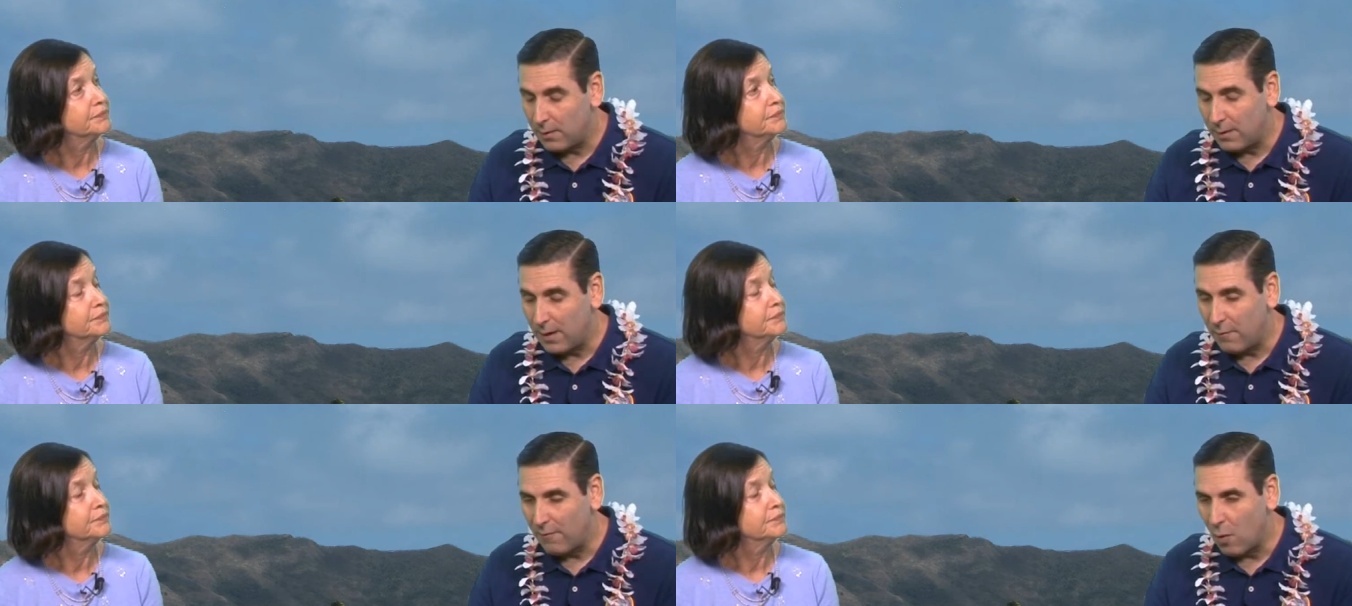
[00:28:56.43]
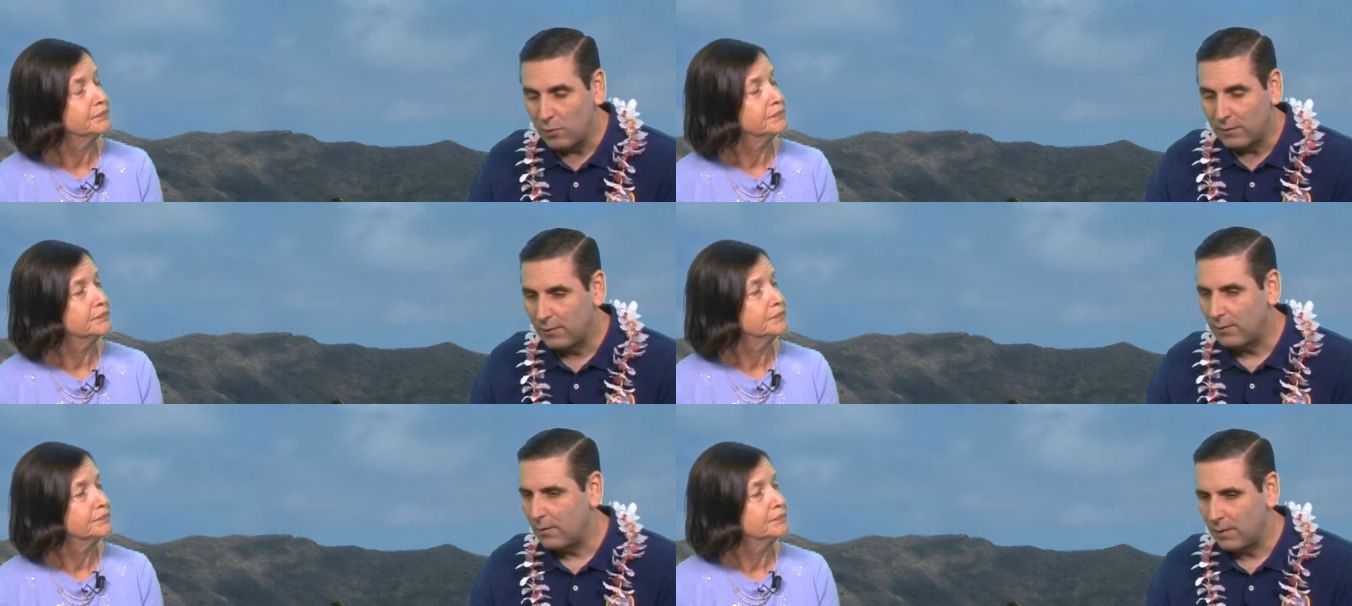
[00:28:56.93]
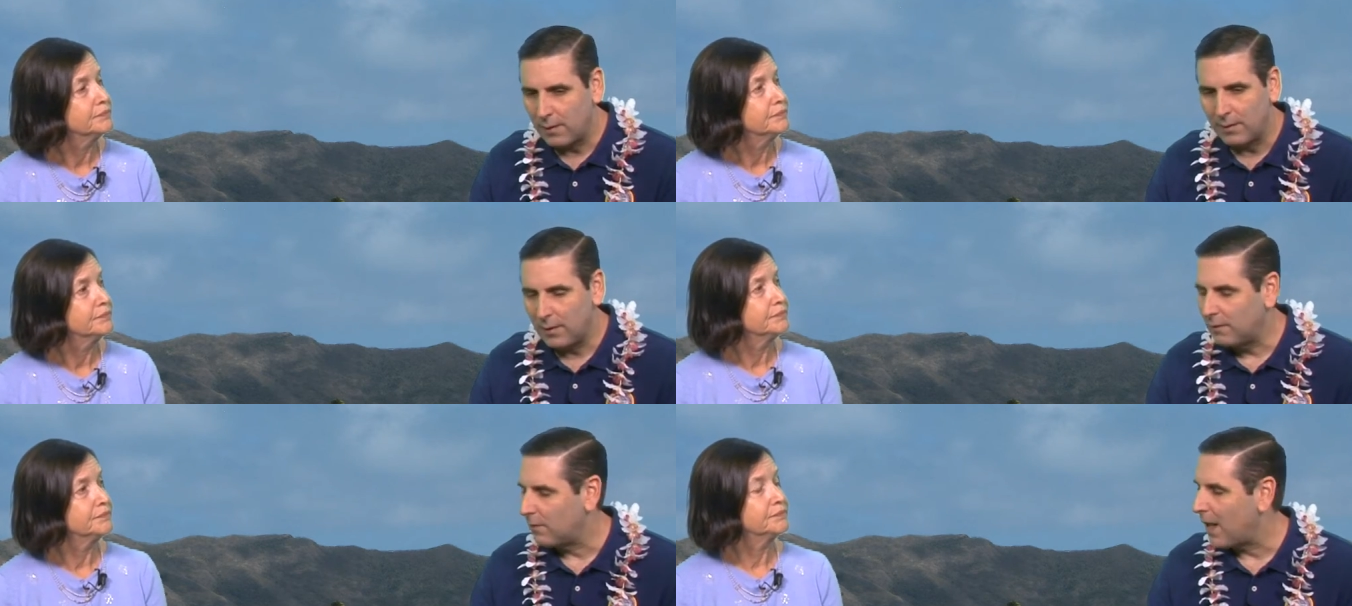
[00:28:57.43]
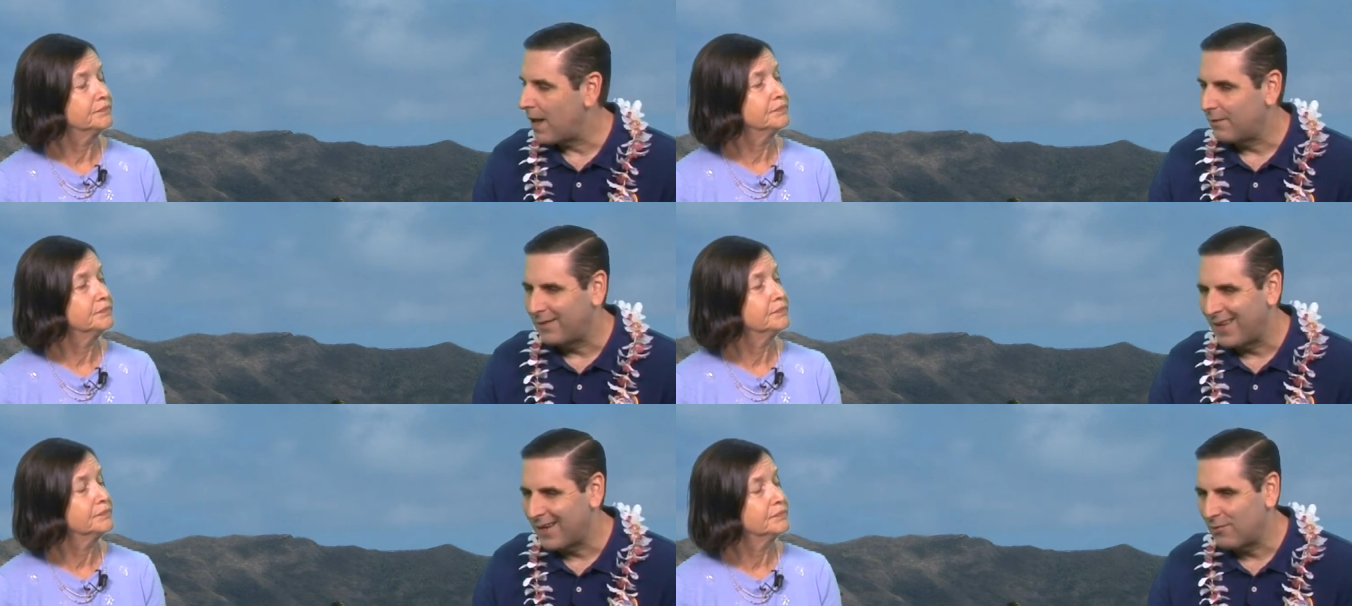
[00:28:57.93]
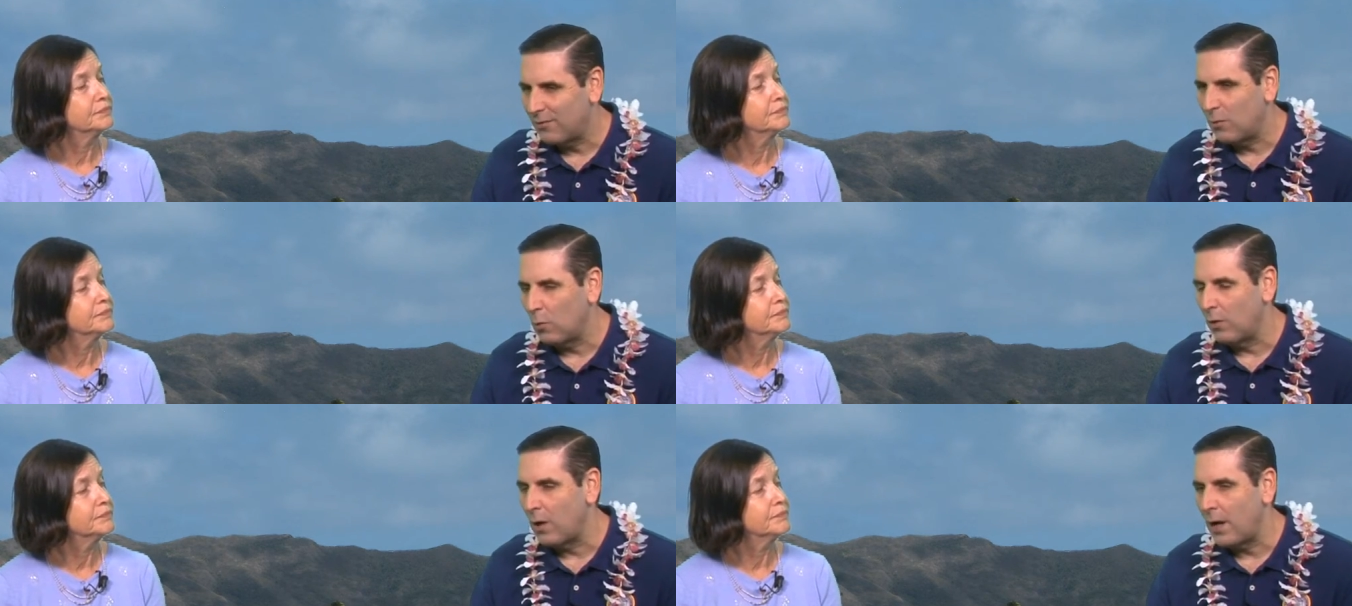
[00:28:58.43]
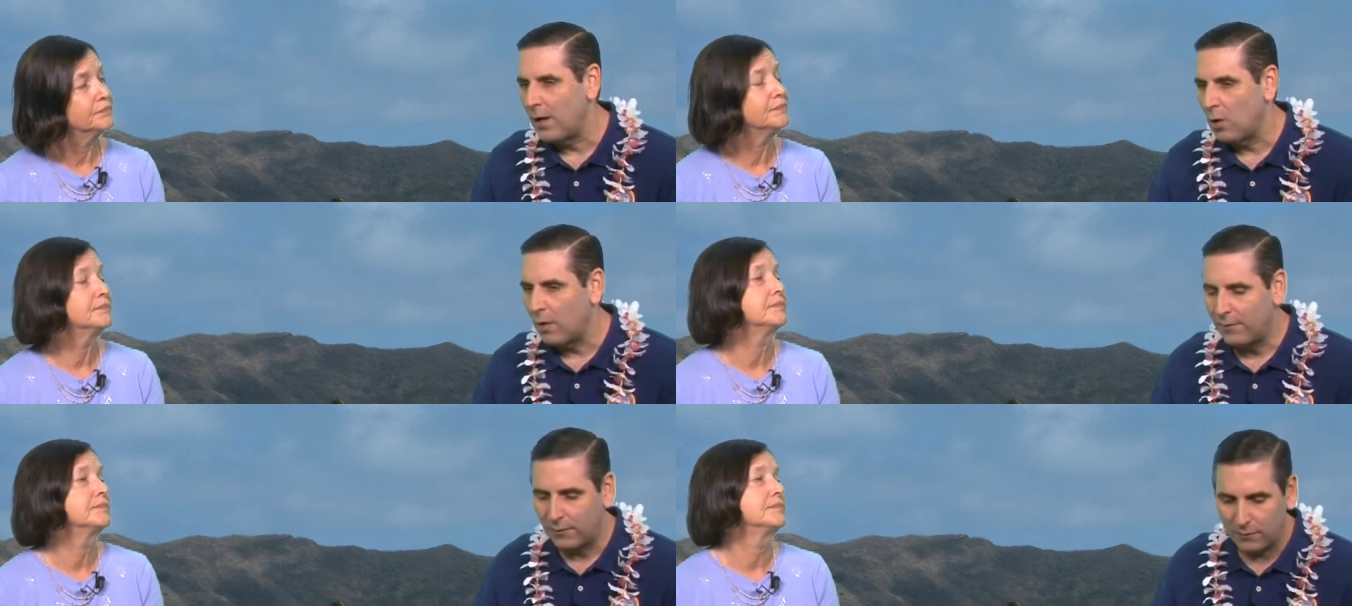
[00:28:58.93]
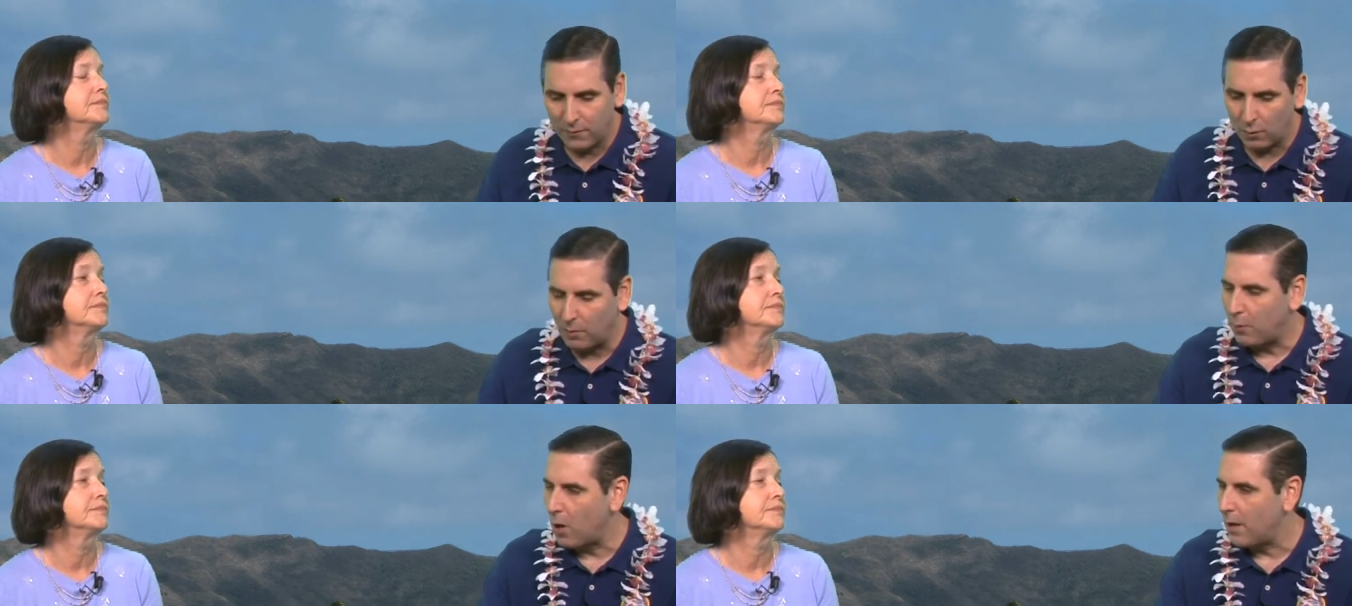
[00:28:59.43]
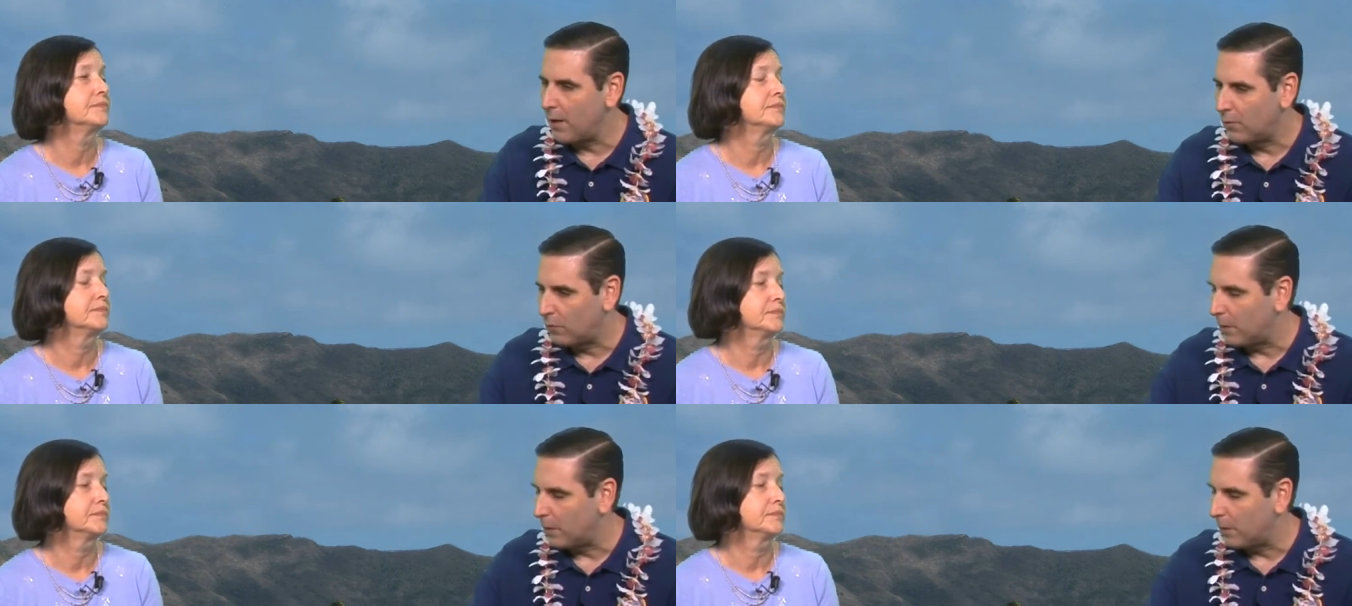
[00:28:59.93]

Speaker 1: the votes in this last election were not enough for the party to